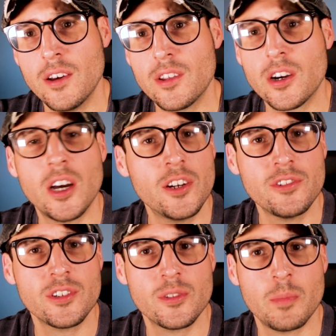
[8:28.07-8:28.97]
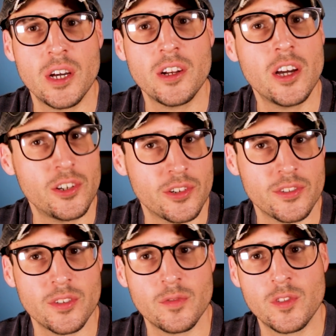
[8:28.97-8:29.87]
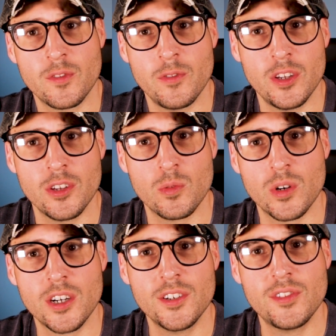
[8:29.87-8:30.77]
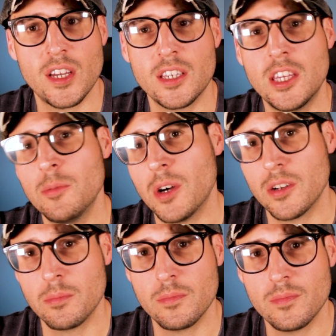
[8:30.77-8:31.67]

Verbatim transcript: There are hundreds upon hundreds of civilian workers that keep on